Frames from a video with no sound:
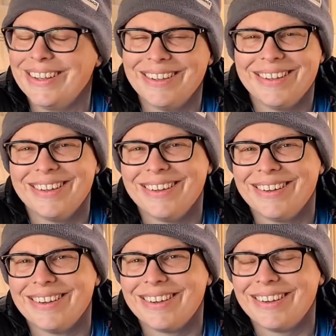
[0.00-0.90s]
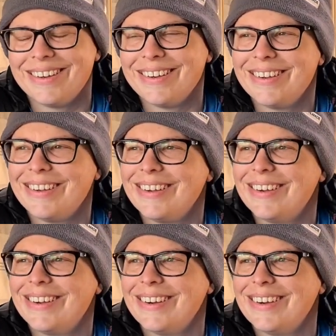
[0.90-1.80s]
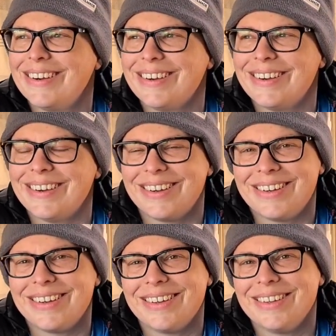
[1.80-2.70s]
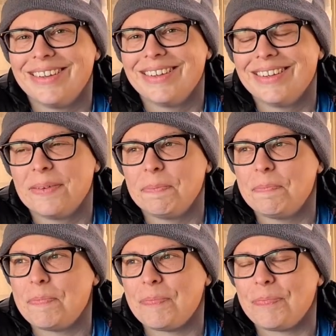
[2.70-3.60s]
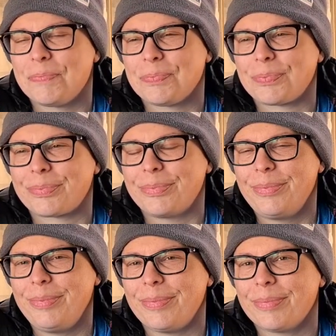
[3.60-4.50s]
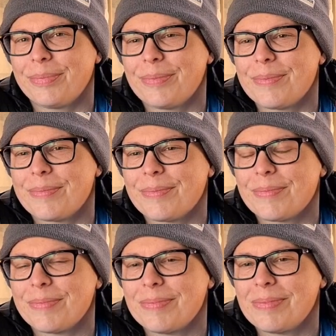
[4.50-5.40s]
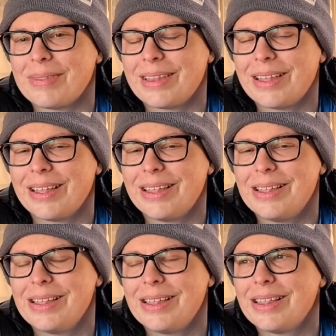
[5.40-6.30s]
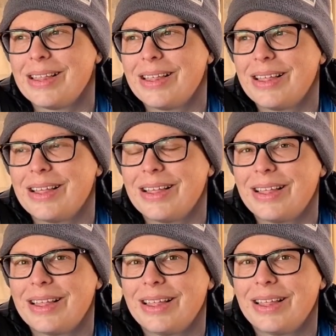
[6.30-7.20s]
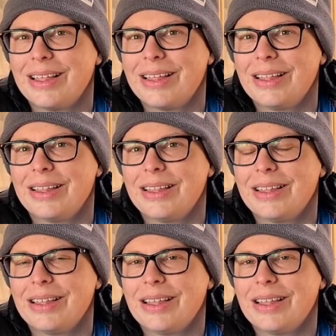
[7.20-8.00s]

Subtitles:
No words are spoken by the person on screen.